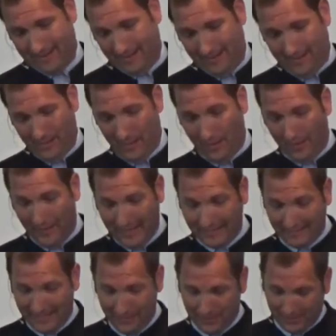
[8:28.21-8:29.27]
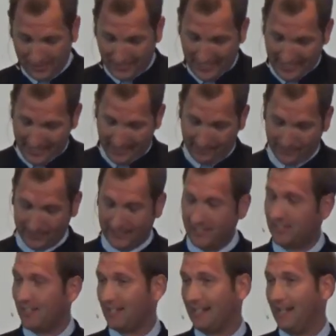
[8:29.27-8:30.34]
you know, the things that he was saying really
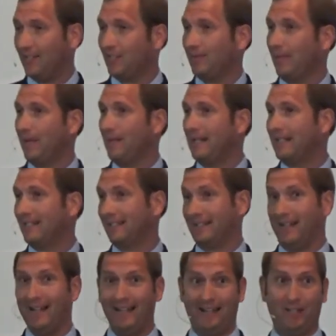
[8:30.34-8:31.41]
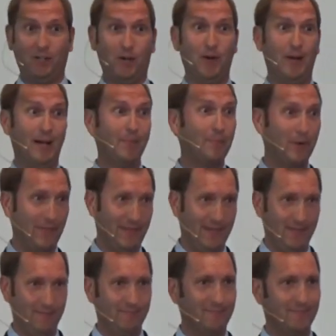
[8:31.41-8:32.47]
stuck out to me because I had grown up with
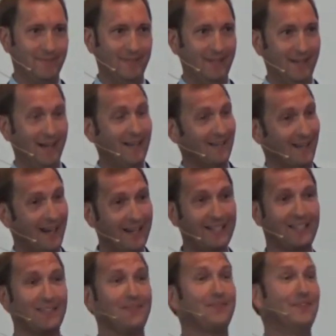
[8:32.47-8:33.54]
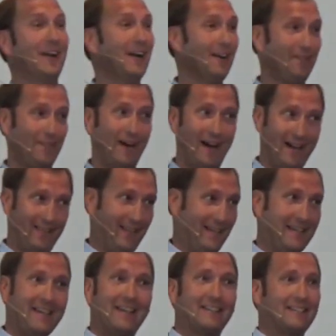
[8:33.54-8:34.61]
him. And I could verify that
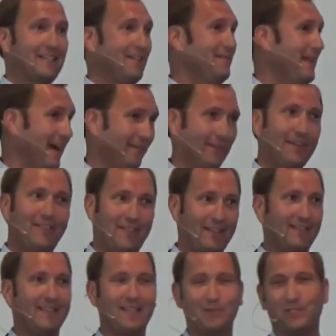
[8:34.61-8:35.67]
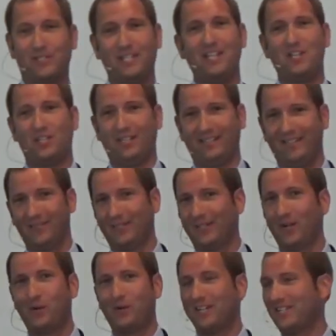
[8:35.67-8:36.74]
he had lived everything that he was teaching. There was
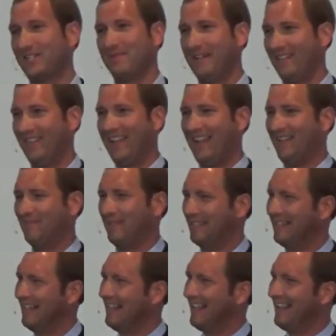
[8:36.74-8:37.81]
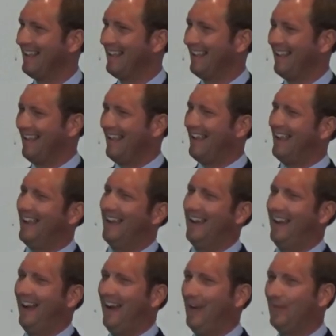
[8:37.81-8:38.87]
no question about that. But
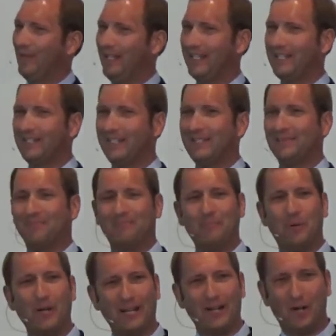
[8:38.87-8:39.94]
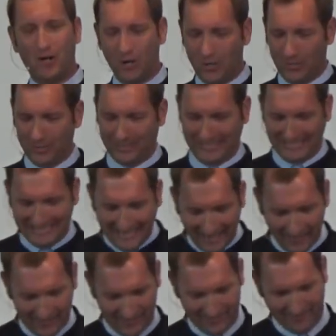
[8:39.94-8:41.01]
I really couldn't put it all
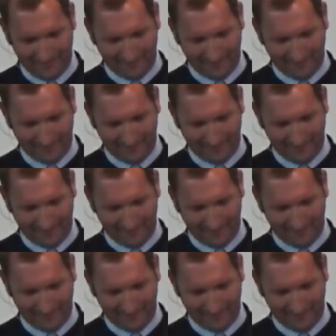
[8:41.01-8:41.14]
together.